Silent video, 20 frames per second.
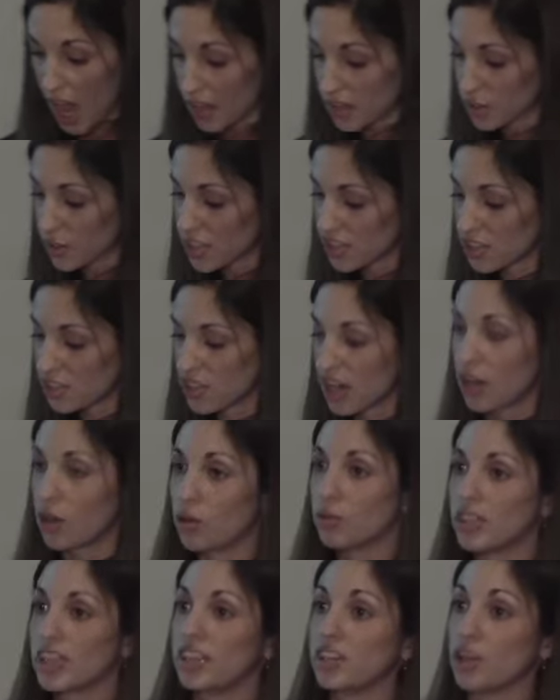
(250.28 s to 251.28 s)
So this is not
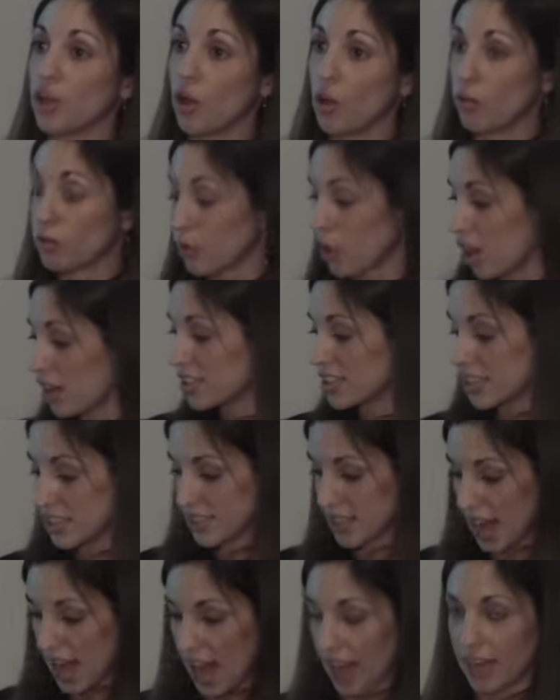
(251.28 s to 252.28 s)
only in the overall
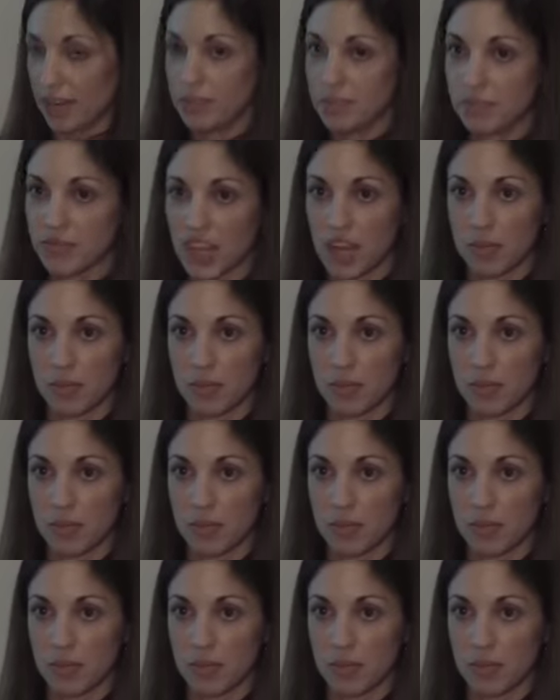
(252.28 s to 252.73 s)
design,